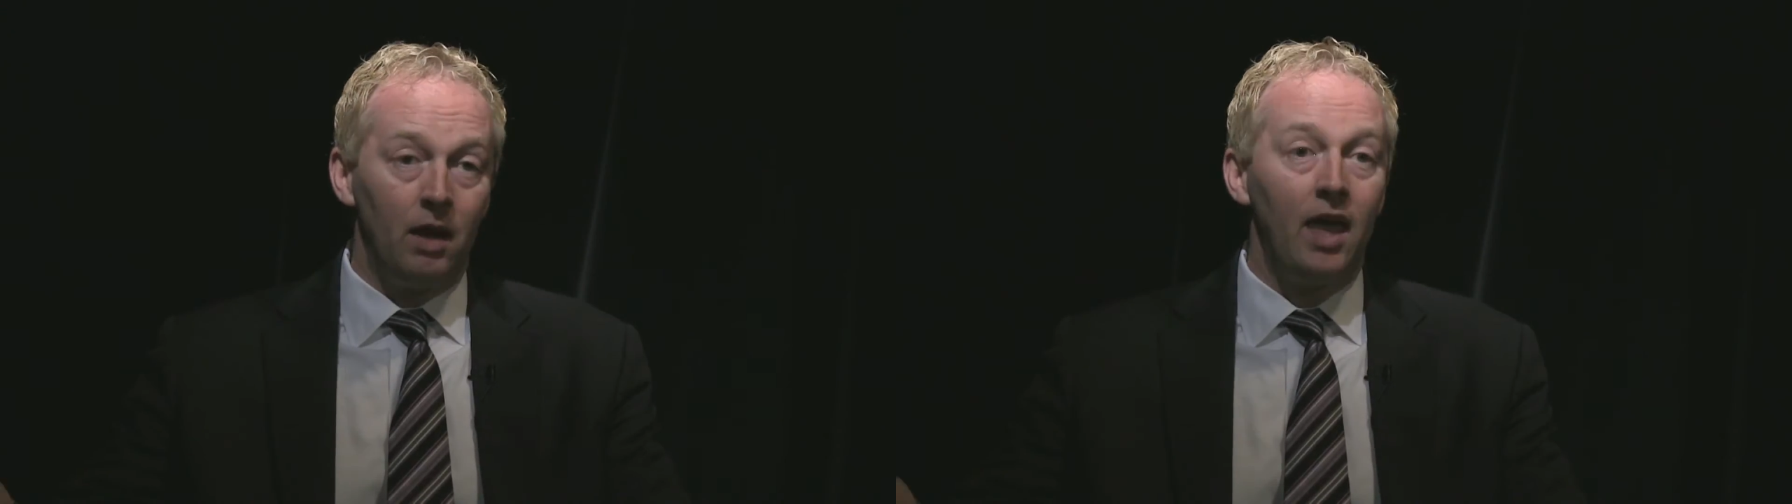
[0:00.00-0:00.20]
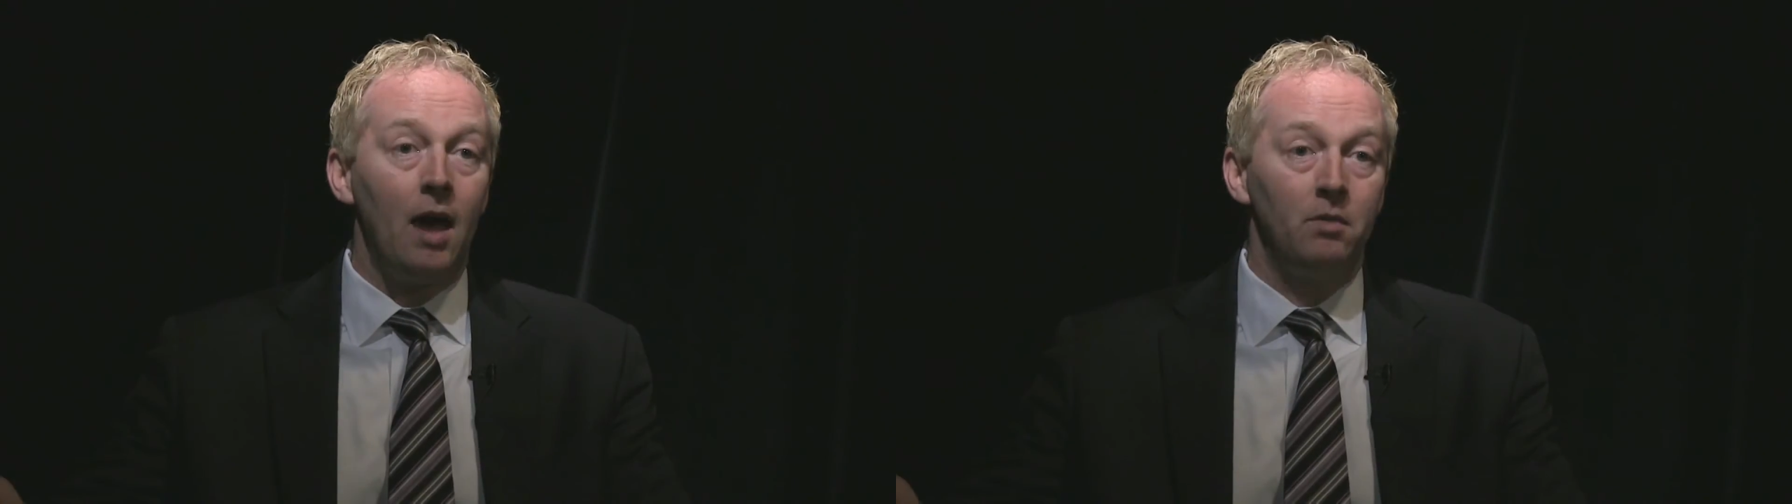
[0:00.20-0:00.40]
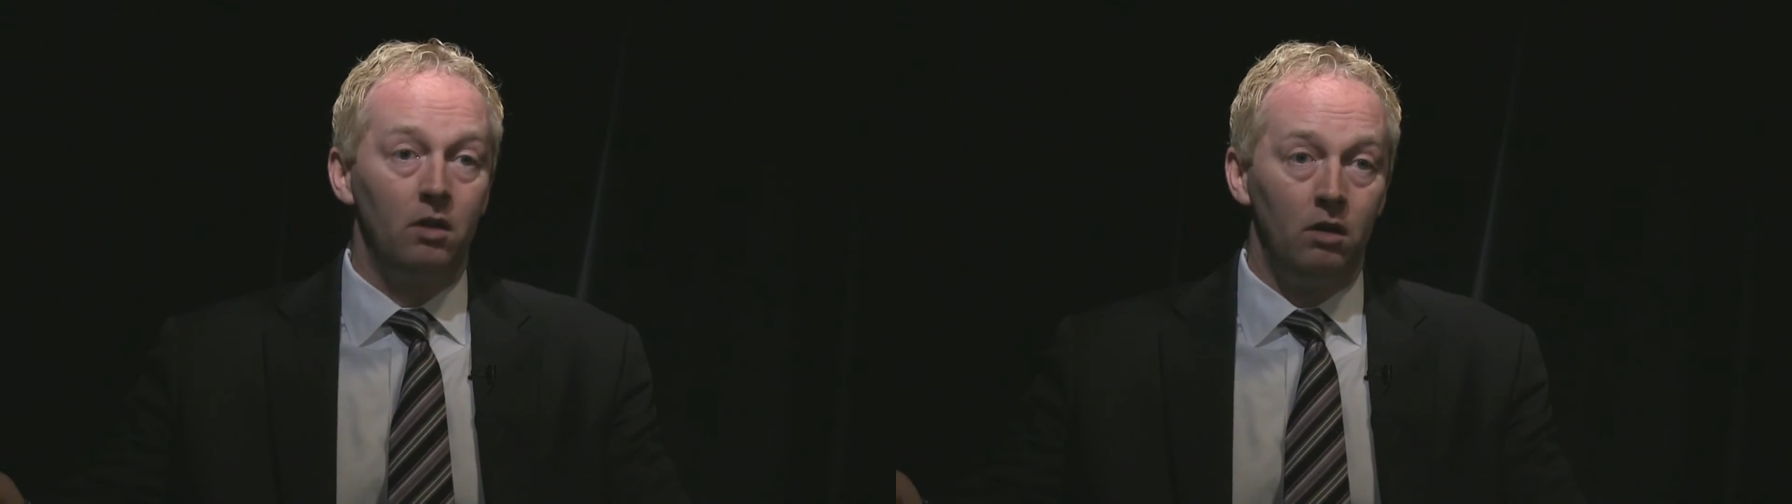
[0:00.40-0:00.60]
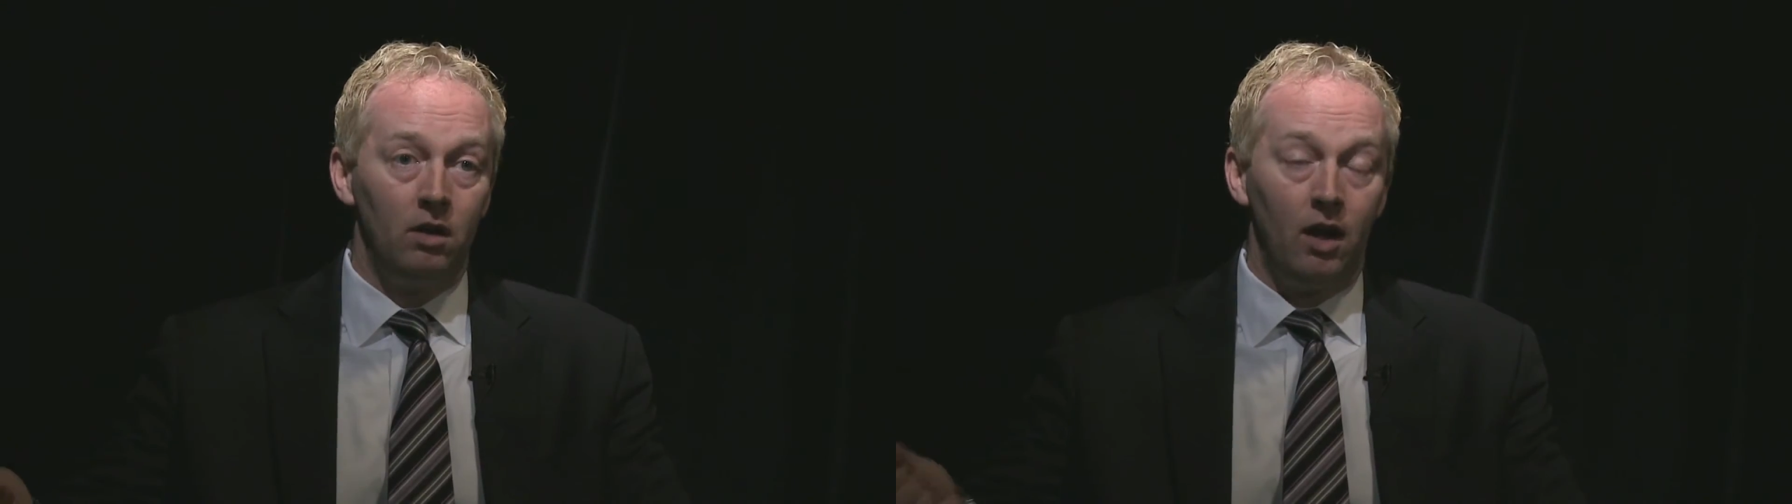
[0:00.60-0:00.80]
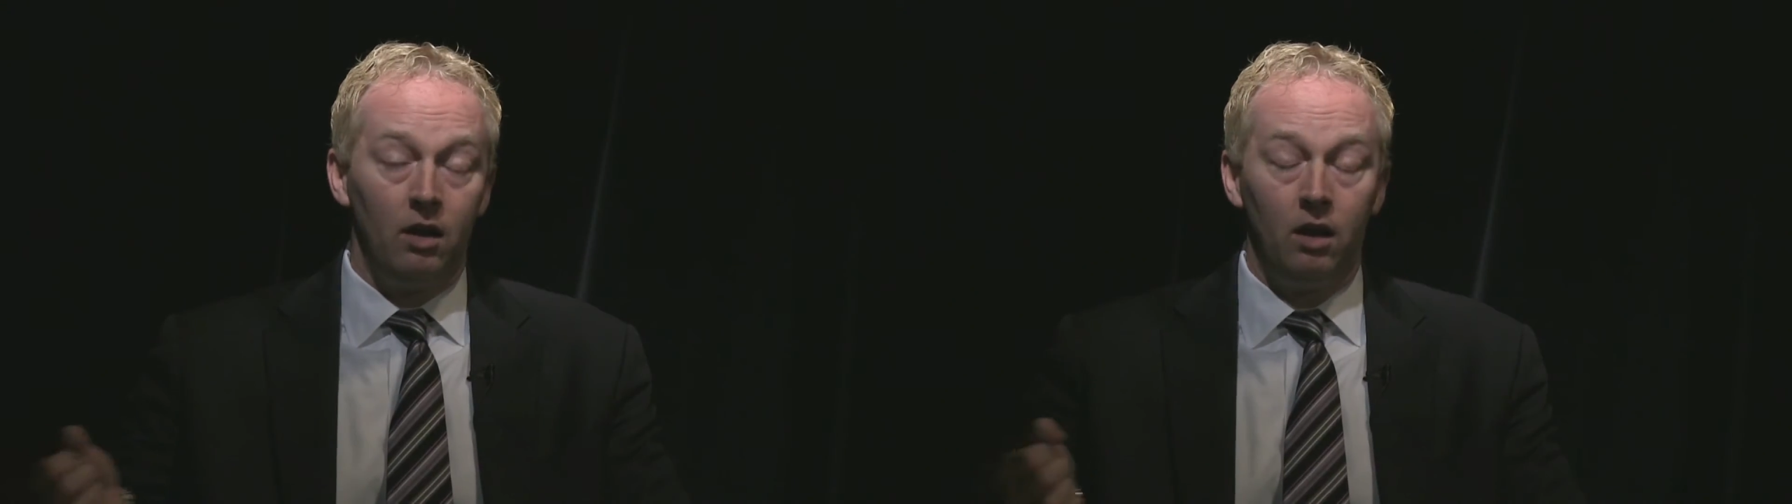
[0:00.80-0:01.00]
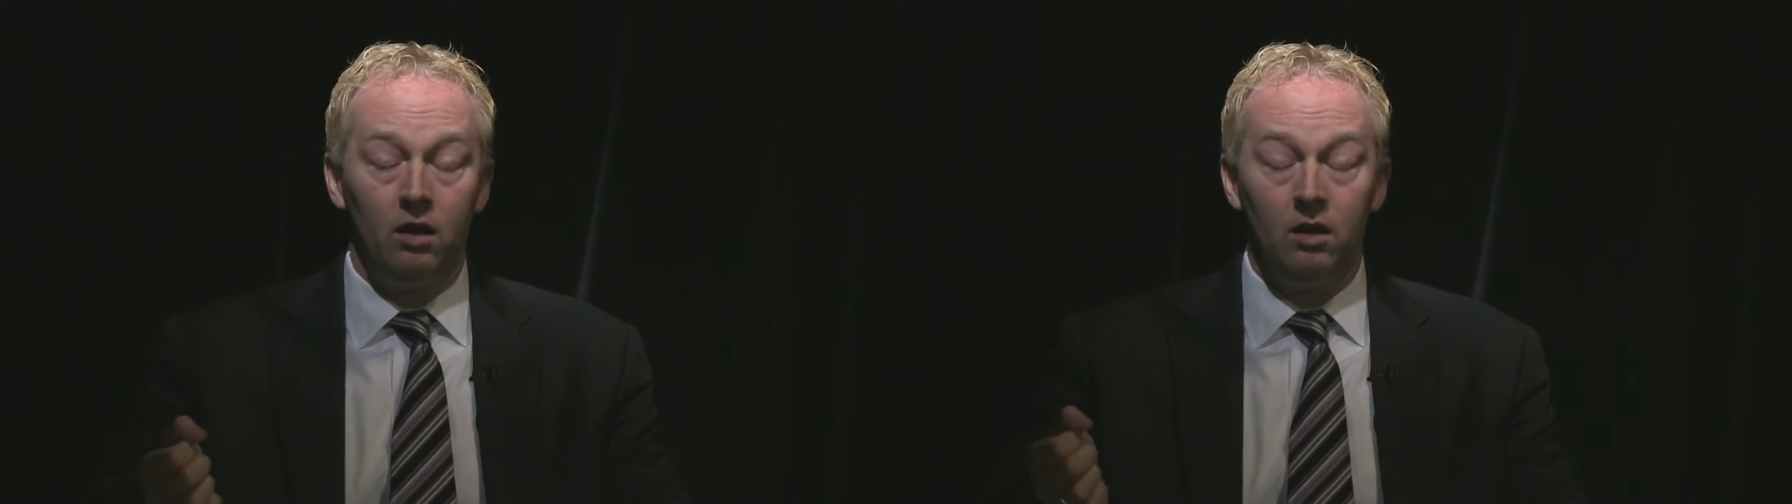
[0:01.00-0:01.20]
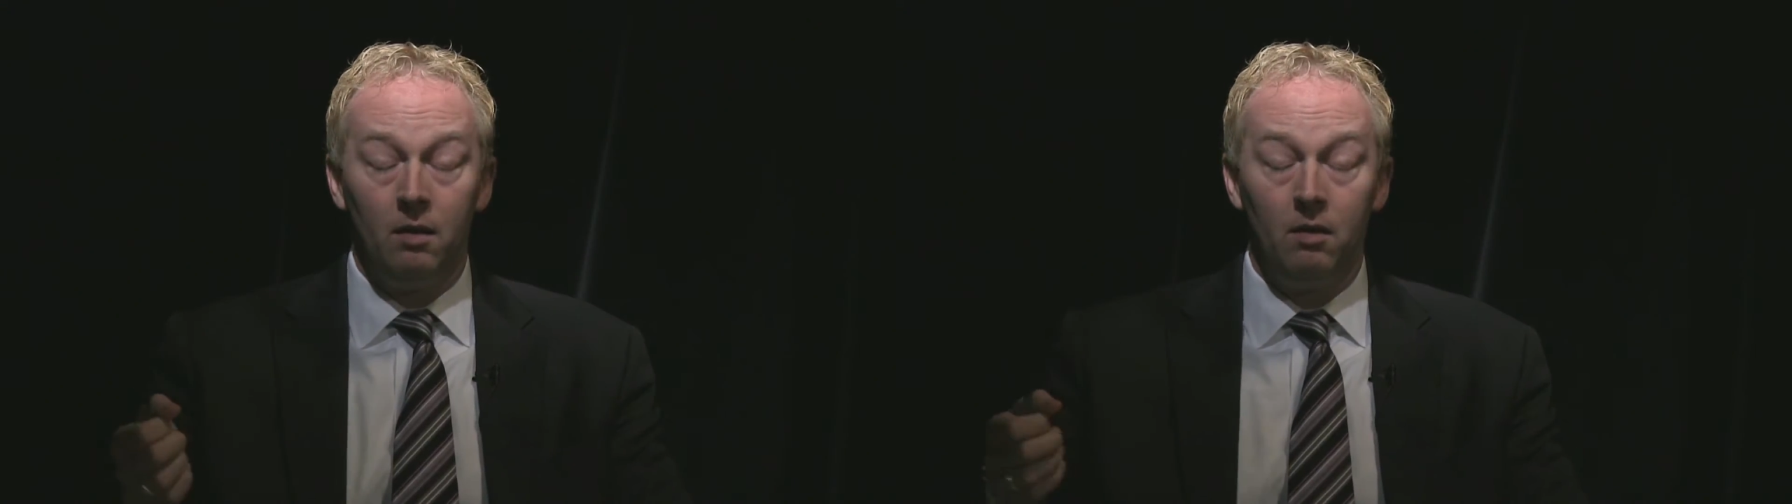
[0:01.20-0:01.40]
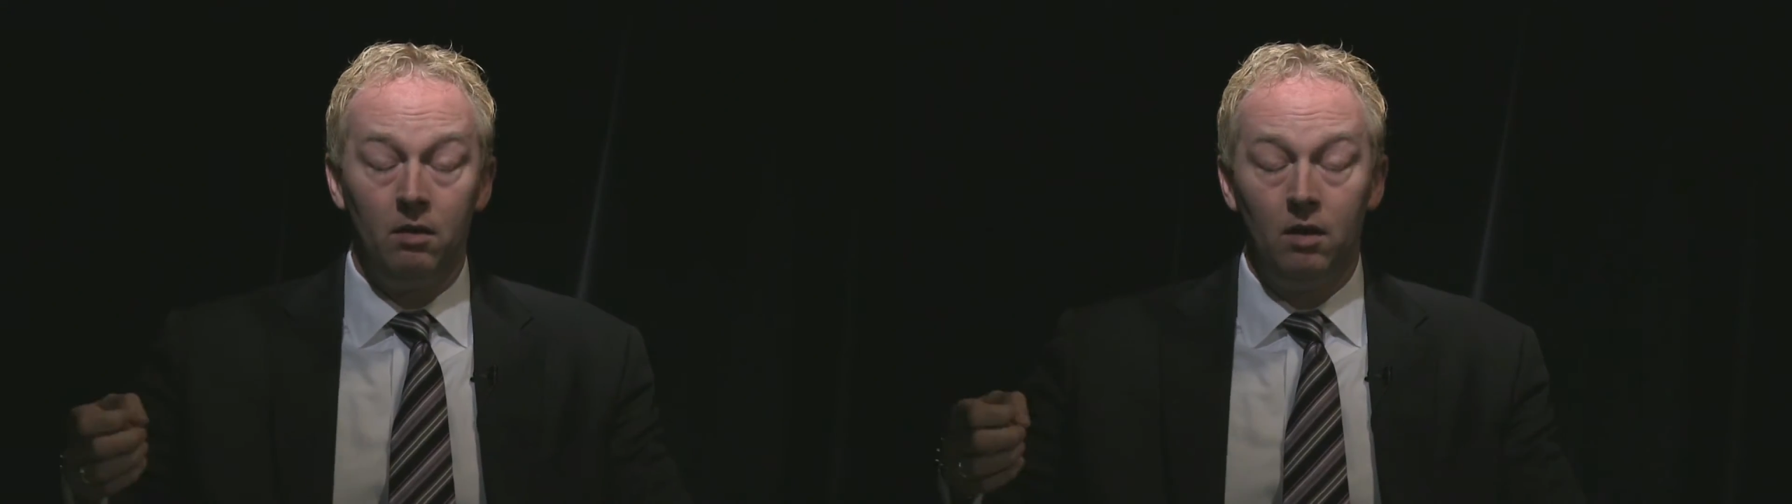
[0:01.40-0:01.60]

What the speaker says: captain in the